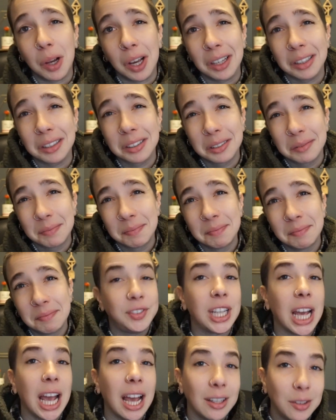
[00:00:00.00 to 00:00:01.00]
works.
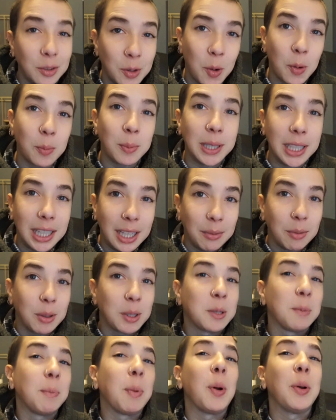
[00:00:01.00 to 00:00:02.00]
Dan normally
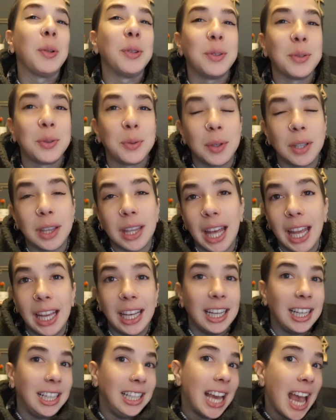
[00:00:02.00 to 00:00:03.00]
responds with
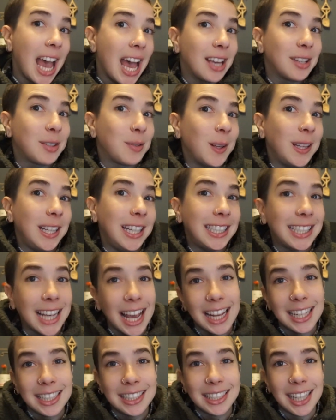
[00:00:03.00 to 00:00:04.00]
like, yeah, it's really
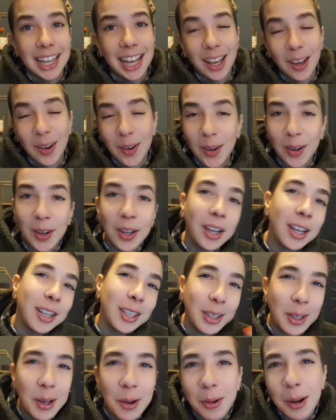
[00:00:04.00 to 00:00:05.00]
tasty, or
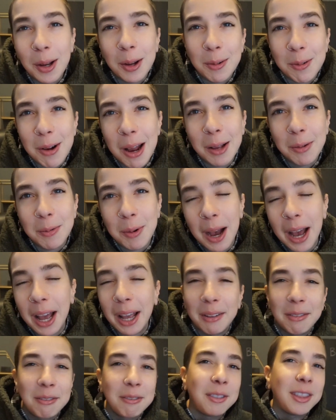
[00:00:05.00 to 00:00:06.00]
you're a great
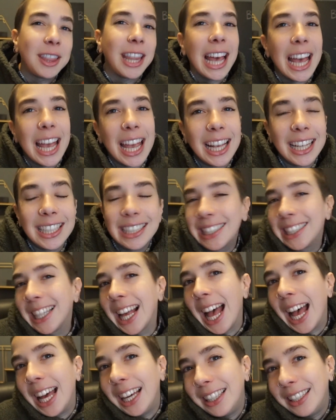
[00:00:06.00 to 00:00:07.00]
wife, thanks,
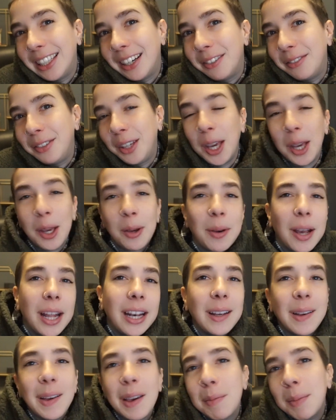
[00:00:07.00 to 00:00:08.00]
I love you, and
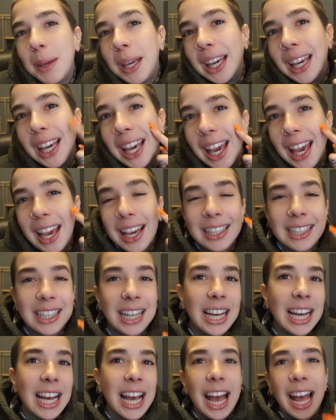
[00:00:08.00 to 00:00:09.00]
he'll give me a kiss,
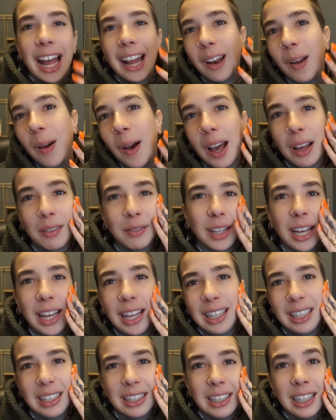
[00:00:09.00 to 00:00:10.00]
and I'll have
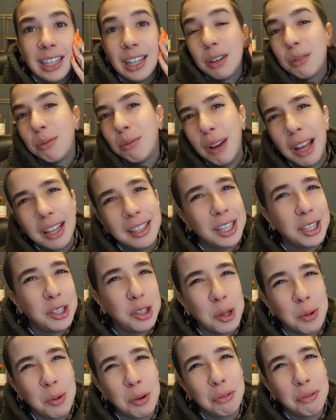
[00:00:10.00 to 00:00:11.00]
like
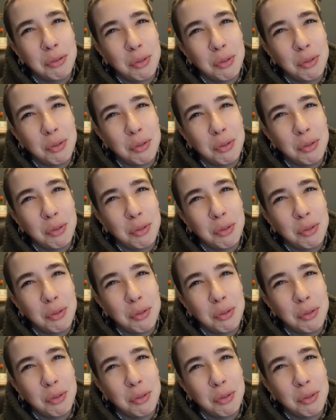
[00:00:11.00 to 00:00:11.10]
residue of